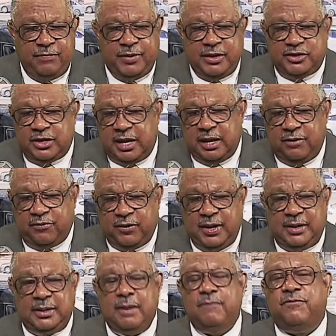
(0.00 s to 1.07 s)
they shall
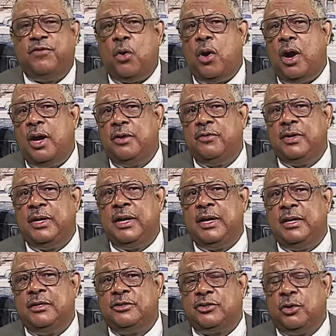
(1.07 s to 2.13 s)
afflict them 400
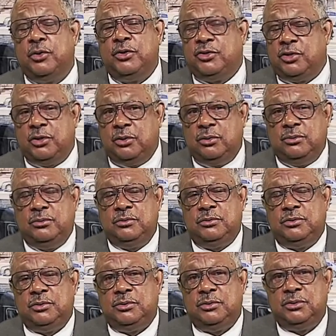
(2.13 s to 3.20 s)
years. So the
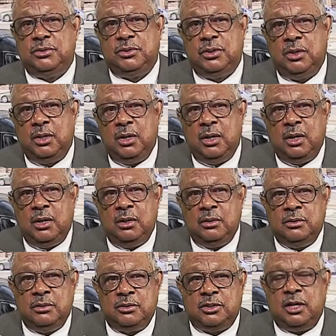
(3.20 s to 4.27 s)
Jews,
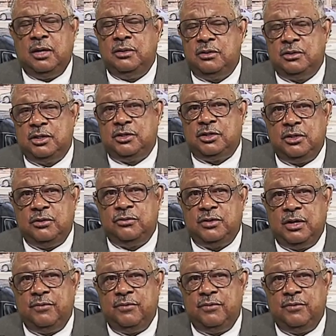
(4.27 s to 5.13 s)
the sons, the children of